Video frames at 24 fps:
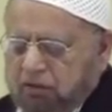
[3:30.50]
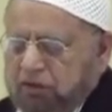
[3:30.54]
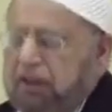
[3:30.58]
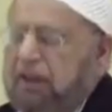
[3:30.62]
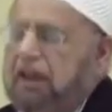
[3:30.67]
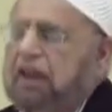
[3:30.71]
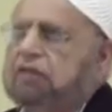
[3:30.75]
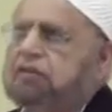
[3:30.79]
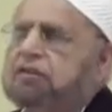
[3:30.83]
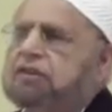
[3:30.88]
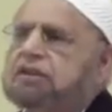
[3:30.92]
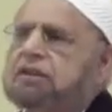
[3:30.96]
We
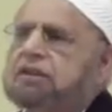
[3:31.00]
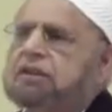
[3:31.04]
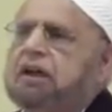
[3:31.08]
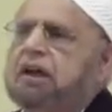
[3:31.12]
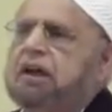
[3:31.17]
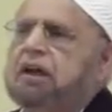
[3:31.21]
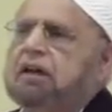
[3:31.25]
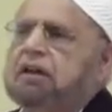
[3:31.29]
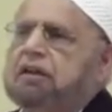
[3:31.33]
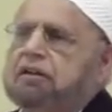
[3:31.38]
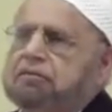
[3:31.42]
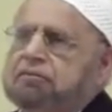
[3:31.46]
never
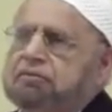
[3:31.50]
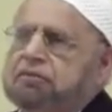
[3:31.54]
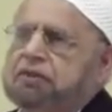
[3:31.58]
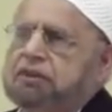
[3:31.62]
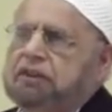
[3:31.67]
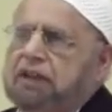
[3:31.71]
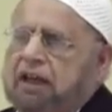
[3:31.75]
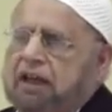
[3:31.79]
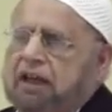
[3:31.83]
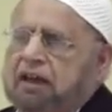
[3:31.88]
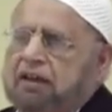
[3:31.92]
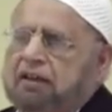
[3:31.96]
saw him
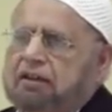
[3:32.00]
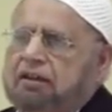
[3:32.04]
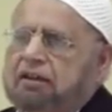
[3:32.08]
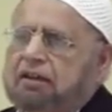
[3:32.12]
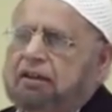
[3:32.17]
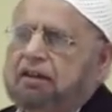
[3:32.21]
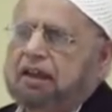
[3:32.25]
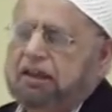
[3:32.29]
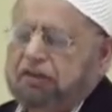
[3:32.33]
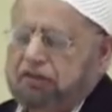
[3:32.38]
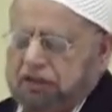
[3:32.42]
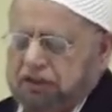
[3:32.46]
sad,
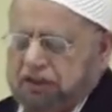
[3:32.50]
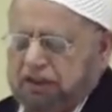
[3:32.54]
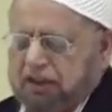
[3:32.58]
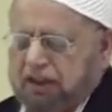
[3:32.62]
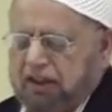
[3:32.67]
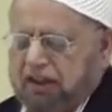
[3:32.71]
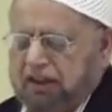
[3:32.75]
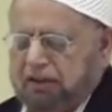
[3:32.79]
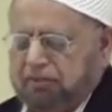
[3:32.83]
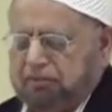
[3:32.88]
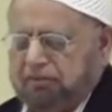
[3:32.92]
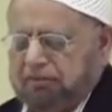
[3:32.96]
or never
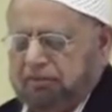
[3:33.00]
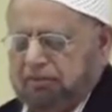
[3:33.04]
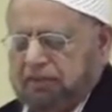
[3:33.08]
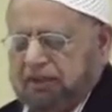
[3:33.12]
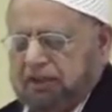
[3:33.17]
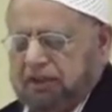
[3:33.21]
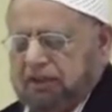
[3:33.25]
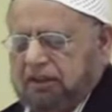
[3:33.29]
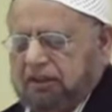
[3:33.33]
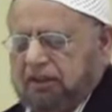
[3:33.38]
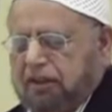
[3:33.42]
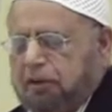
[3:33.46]
saw him
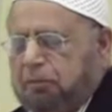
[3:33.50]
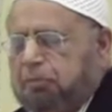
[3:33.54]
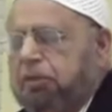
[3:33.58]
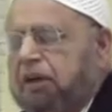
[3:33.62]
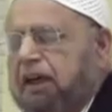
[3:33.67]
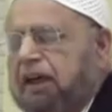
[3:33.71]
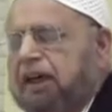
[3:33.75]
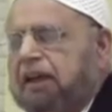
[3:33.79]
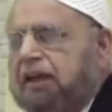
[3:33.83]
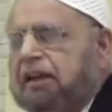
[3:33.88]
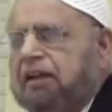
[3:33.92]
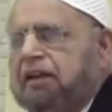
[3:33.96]

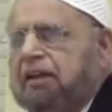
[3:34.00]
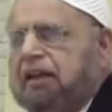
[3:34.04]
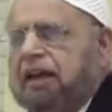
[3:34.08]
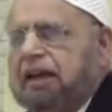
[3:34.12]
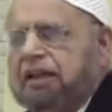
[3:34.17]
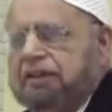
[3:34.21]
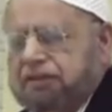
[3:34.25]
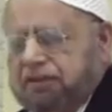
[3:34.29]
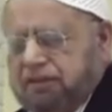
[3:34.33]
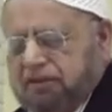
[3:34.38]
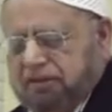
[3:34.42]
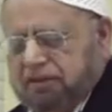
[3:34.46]
complaining,
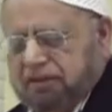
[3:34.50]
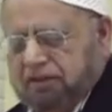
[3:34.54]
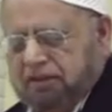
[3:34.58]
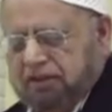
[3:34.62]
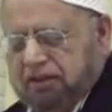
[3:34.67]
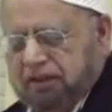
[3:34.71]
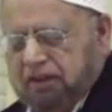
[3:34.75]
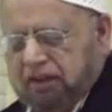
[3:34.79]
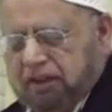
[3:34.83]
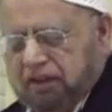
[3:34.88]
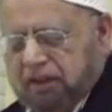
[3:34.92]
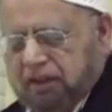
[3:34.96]
as
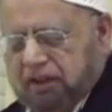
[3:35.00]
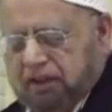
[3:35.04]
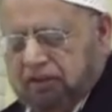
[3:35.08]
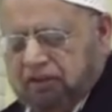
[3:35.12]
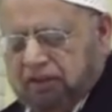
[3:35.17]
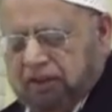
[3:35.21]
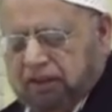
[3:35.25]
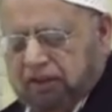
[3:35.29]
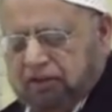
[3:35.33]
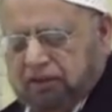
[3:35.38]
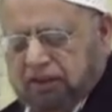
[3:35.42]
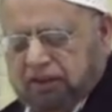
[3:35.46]

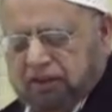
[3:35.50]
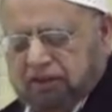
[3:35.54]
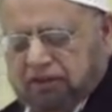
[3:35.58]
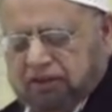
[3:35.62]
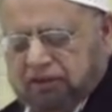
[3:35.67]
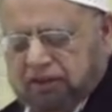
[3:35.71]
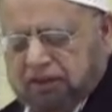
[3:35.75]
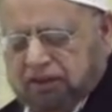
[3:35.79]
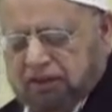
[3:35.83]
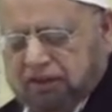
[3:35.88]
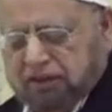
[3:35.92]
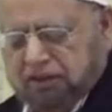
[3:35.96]
our
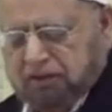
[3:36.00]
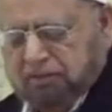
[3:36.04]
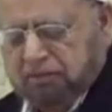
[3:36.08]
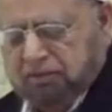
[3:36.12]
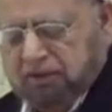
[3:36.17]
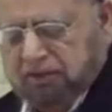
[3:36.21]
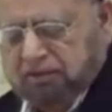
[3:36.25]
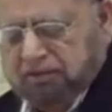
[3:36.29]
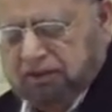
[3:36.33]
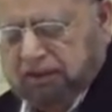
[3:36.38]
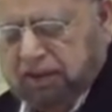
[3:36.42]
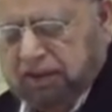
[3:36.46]
sister
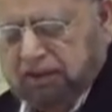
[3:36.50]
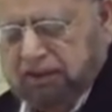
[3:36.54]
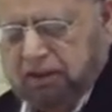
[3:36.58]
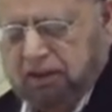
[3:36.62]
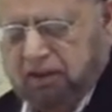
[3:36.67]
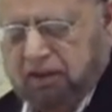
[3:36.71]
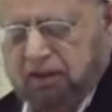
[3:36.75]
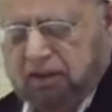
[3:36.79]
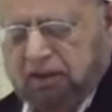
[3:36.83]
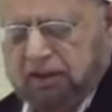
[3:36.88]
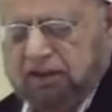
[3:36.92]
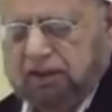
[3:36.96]

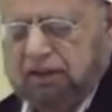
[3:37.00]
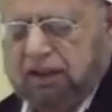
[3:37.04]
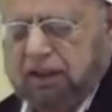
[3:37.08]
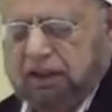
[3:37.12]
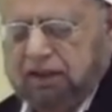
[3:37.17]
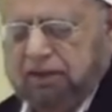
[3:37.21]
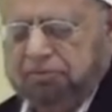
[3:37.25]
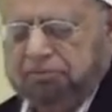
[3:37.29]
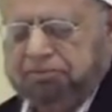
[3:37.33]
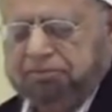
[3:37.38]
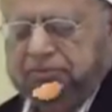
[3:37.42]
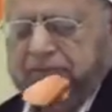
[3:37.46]
already
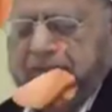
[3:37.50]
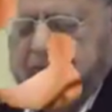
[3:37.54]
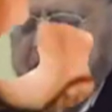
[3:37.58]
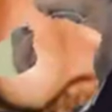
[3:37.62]
said.